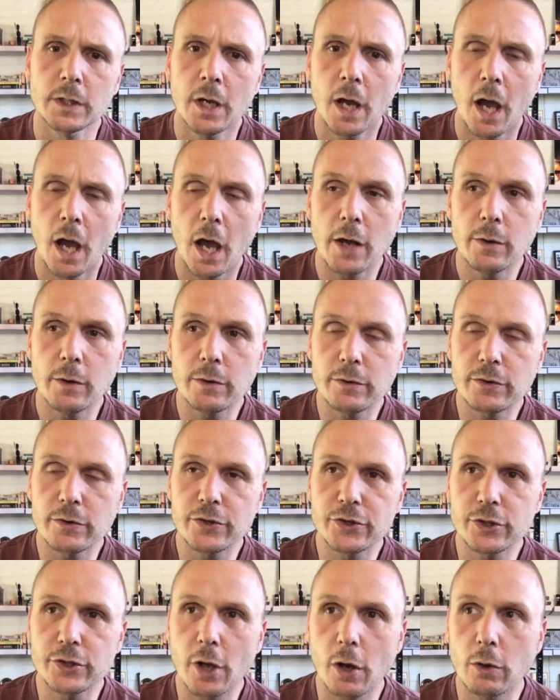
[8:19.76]
And
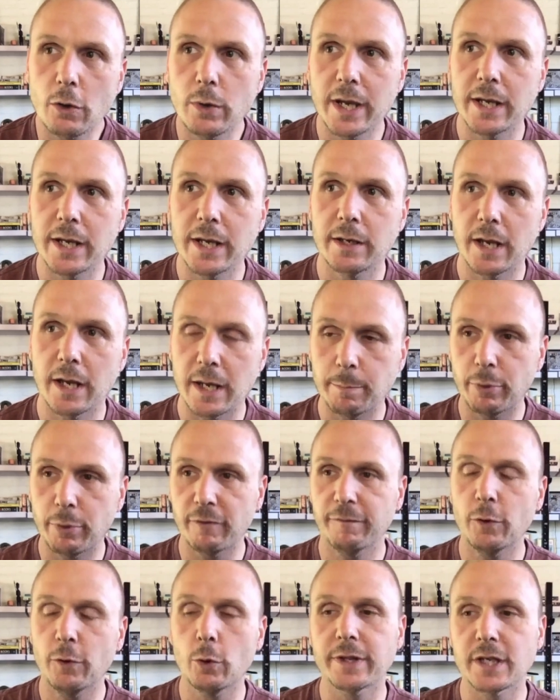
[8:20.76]
so he put
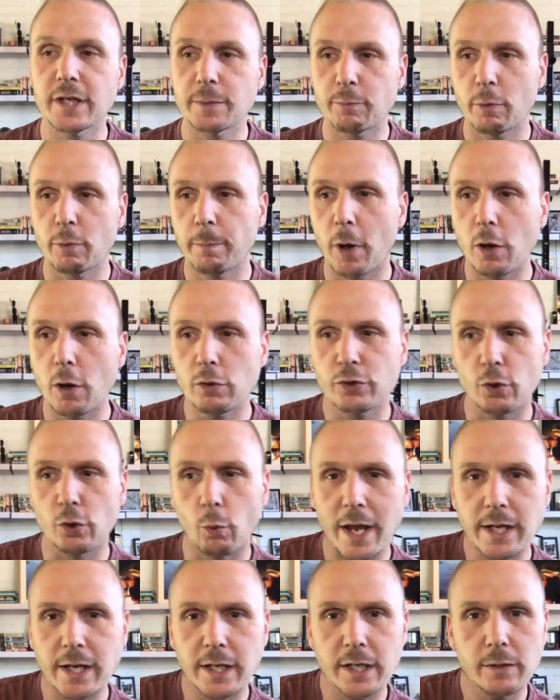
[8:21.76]
forward this proposal.
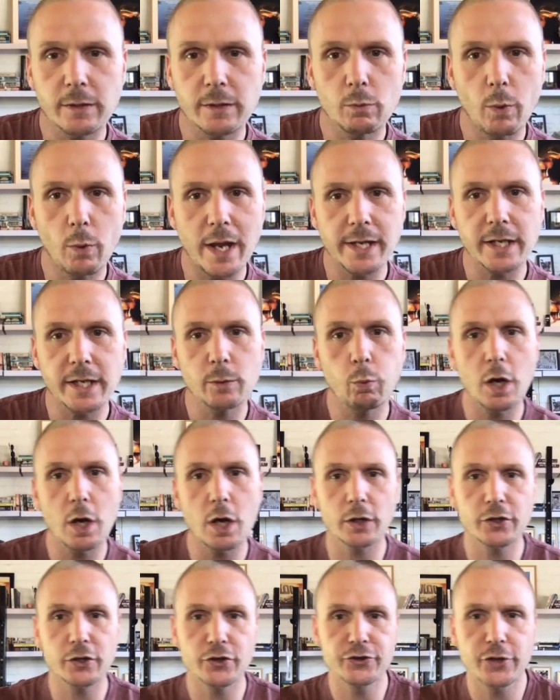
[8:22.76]
When did
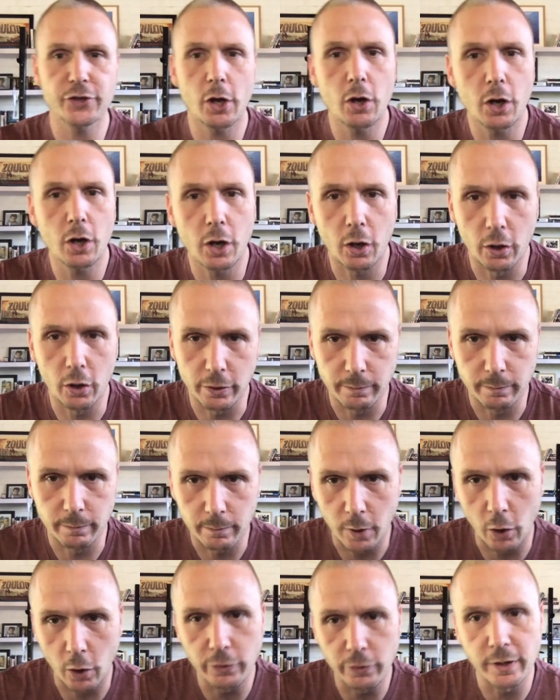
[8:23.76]
work start
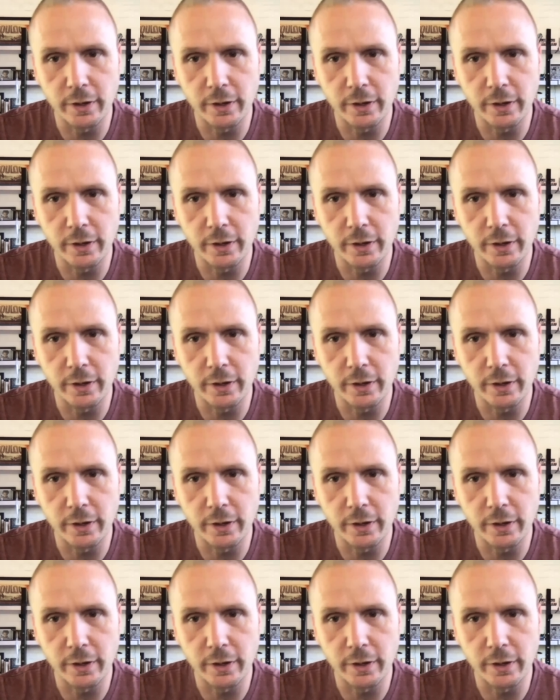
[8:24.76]
on the